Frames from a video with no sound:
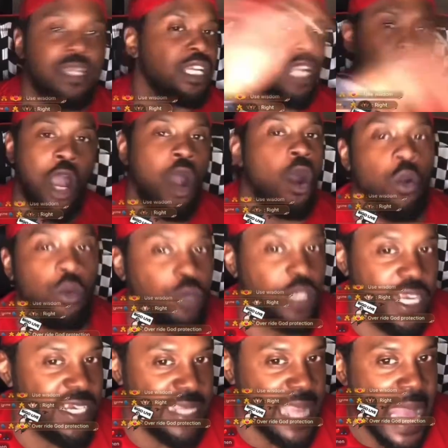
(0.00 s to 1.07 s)
Go.
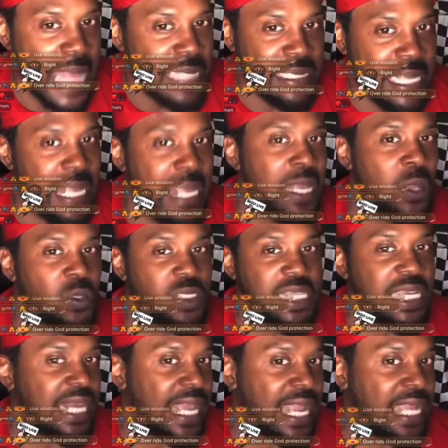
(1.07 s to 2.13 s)
Didn't God say he gonna
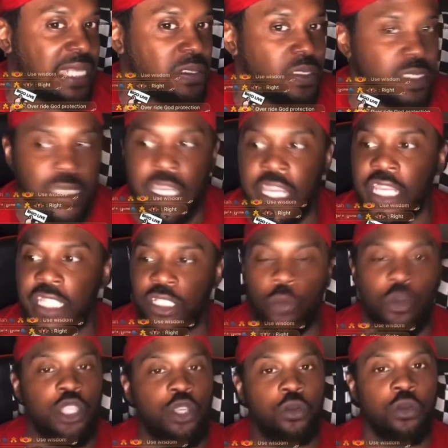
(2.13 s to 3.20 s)
send angels? So
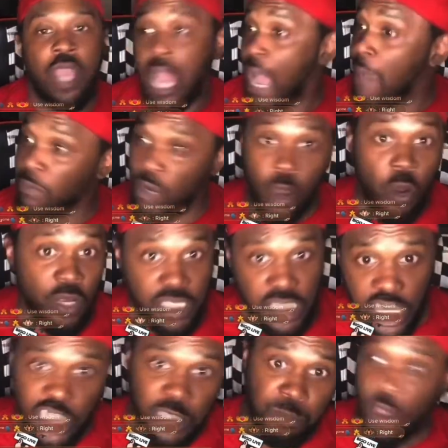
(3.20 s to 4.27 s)
when you, I'm going to
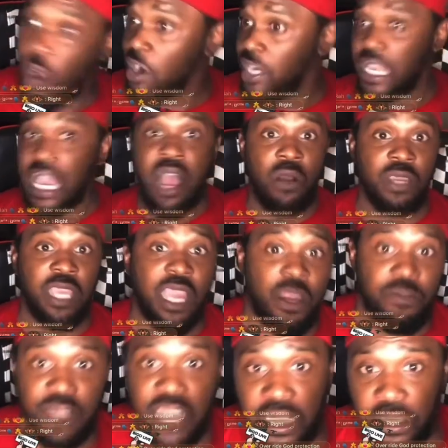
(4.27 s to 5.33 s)
this party. I don't care
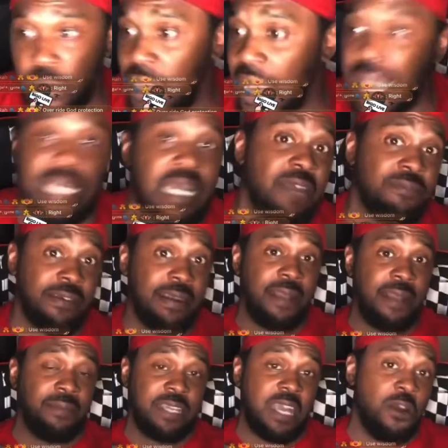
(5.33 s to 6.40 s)
if they do got covered.
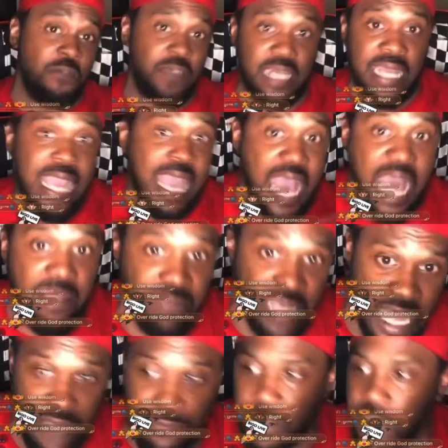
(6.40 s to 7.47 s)
I'm COVID. I'm
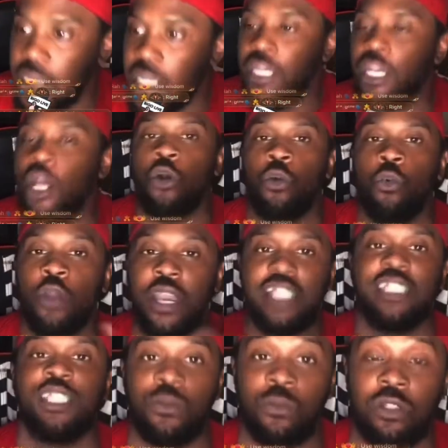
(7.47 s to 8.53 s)
covered. No,
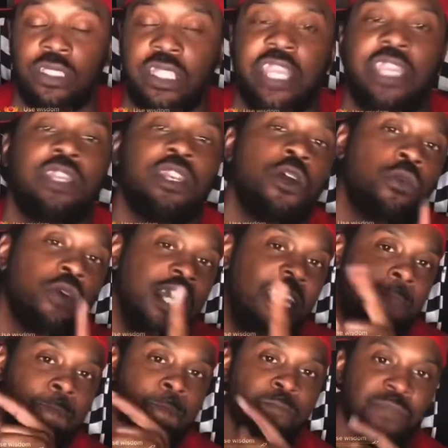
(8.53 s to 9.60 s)
wisdom will say, you know
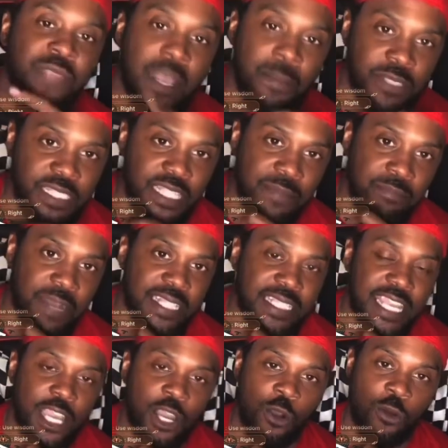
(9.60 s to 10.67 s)
what? I'm gonna sit my
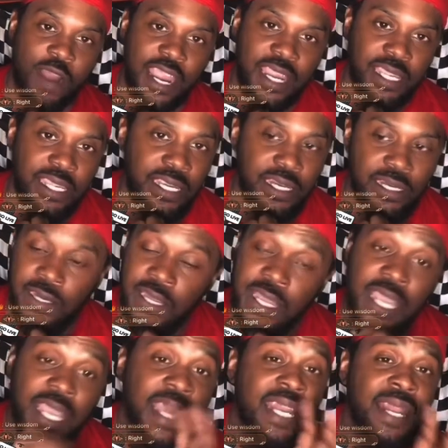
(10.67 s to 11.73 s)
tail right here
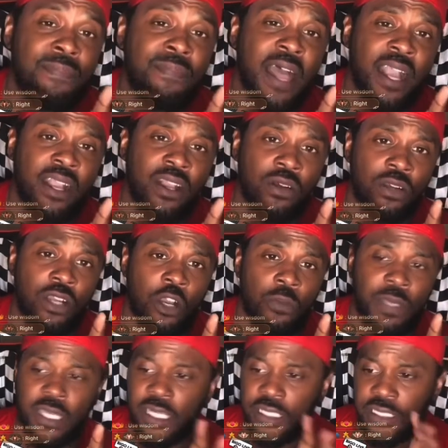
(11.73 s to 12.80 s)
and I'm not gonna go
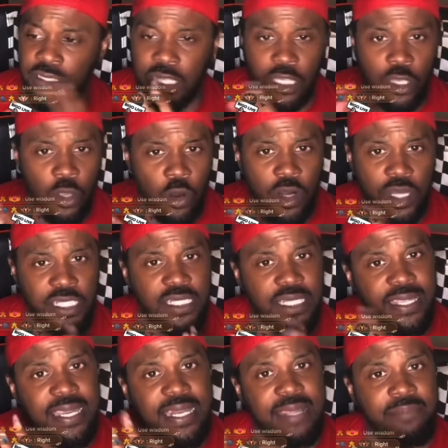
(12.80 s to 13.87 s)
because the Lord is
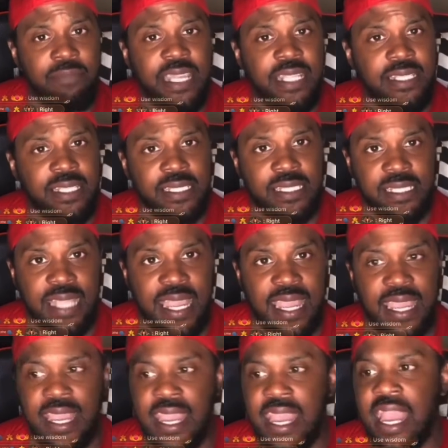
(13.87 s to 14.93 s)
leading me to
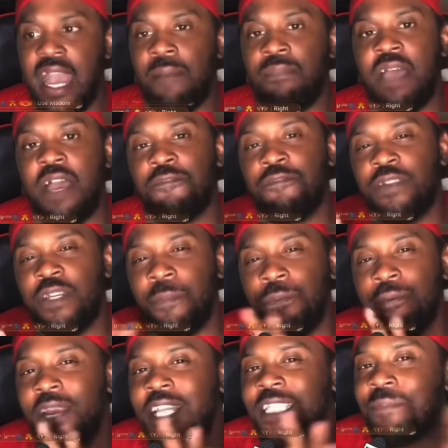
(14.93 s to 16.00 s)
stay. I'm not finna
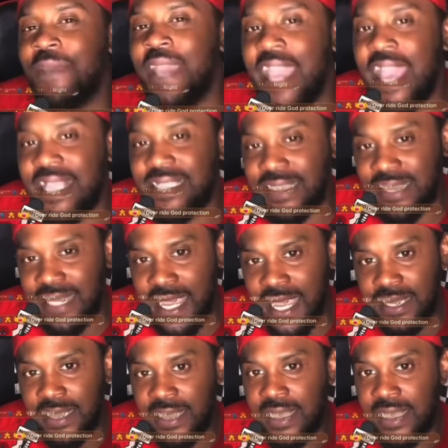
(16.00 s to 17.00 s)
press past that.